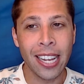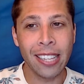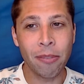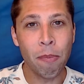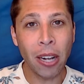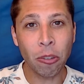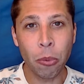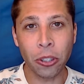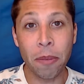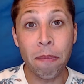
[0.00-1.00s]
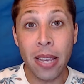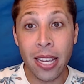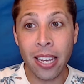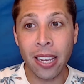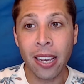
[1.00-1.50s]
it's much more to
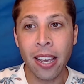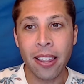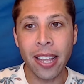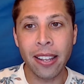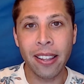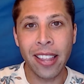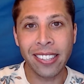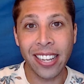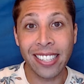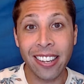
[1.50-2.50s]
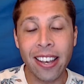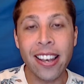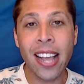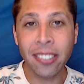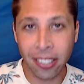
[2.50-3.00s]
me that they say it's a
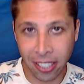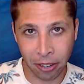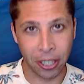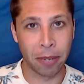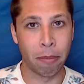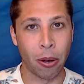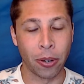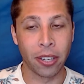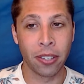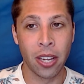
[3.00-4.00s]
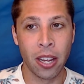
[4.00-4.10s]
necessary component.